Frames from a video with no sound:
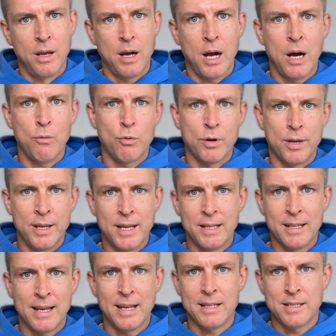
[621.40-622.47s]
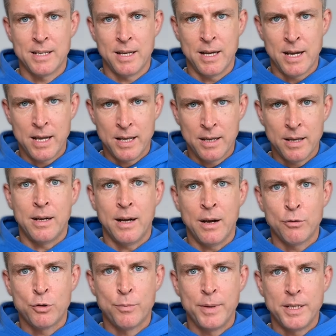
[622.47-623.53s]
Our young healthy eye
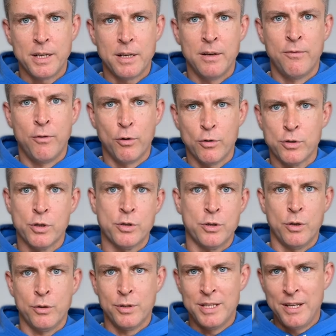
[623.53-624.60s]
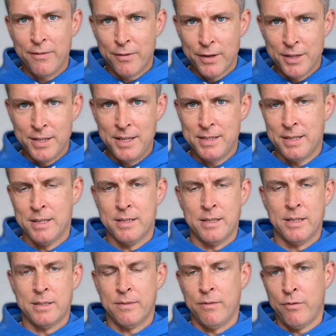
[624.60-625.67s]
automatically focuses on different
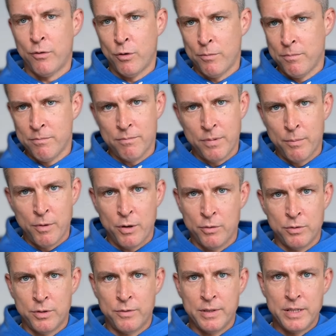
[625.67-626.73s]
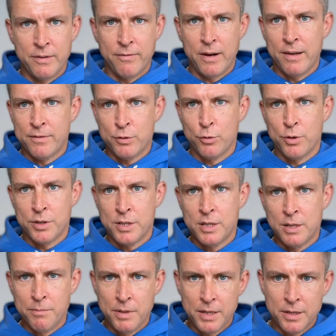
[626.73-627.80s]
distances from about twenty-five, thirty
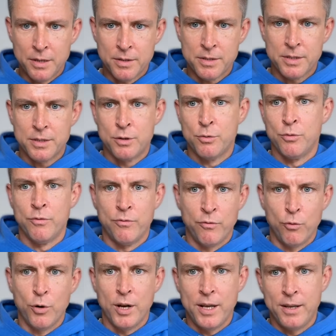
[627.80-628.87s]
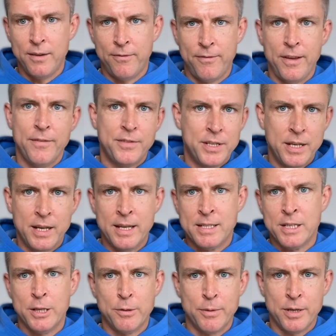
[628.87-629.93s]
centimeters to forty, fifty, et
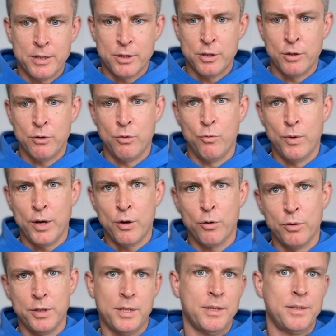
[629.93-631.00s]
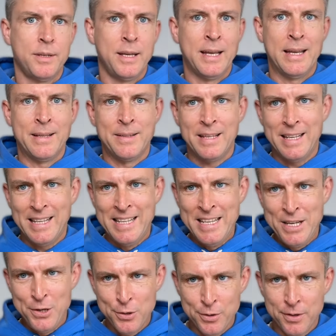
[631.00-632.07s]
cetera. So we call it an
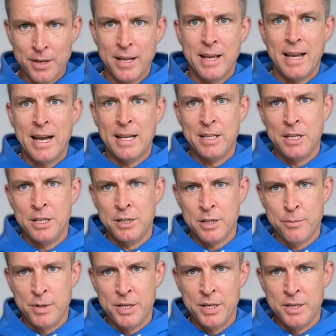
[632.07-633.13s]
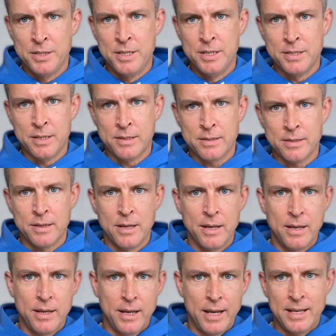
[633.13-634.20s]
near and intermediate distance.
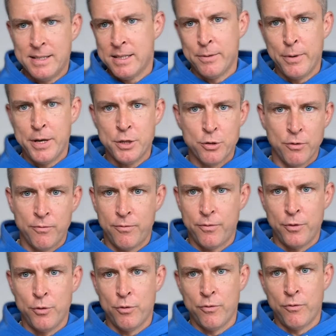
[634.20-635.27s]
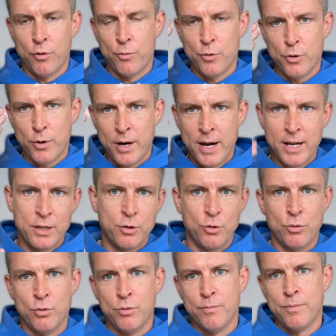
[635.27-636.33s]
It's a range of your from your eye
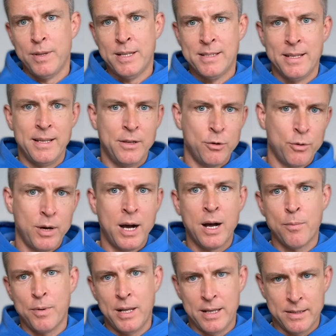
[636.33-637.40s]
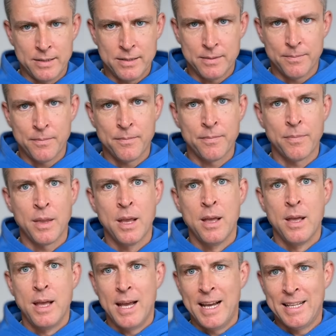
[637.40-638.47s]
to, let's say, your arm length.
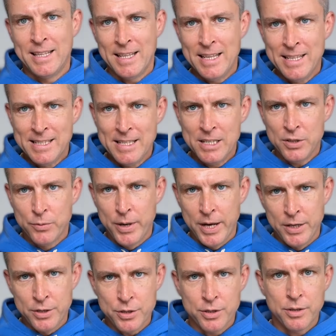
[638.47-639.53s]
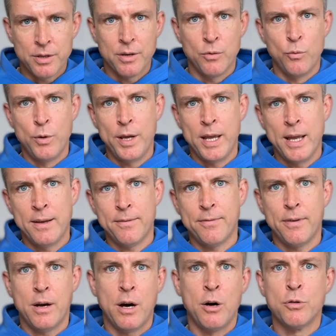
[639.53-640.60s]
And in this range, we have
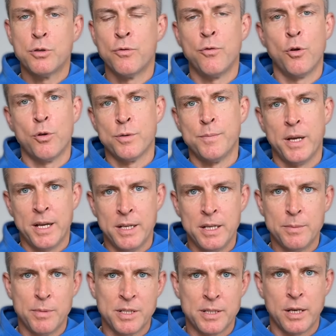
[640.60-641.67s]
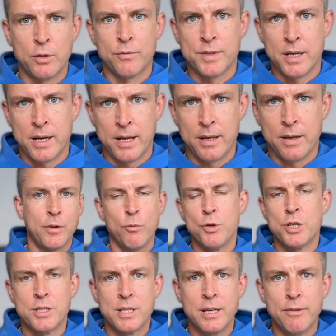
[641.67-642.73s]
autofocus mechanism inside of the eye, which is
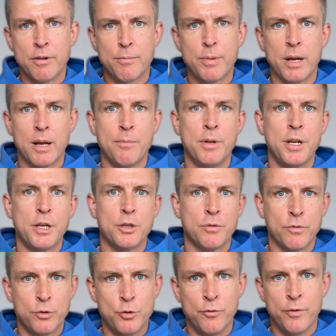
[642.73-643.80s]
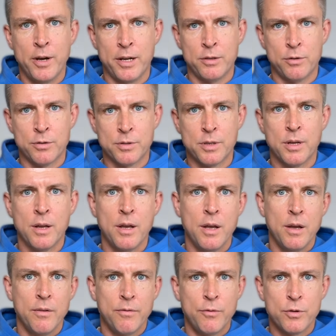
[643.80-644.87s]
delivered by a combination of two factors.
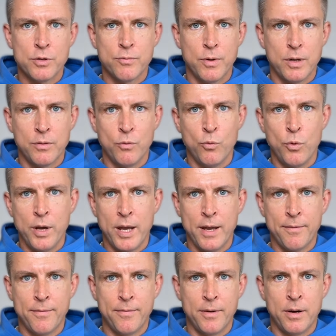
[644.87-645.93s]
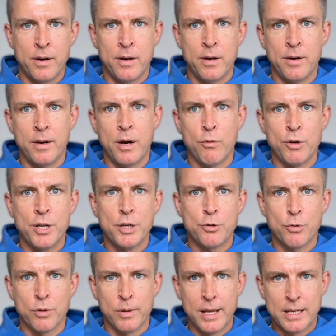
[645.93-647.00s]
First one, we have uh, our
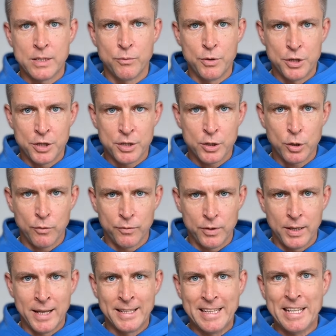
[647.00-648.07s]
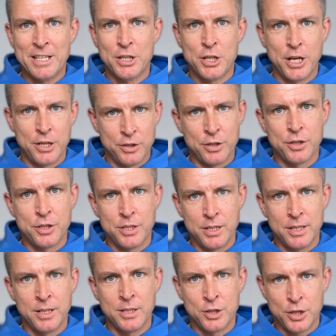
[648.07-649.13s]
natural lens, which is soft and can change its,
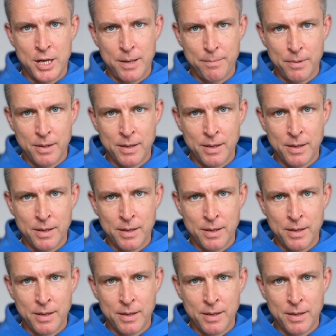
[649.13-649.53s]
its shape.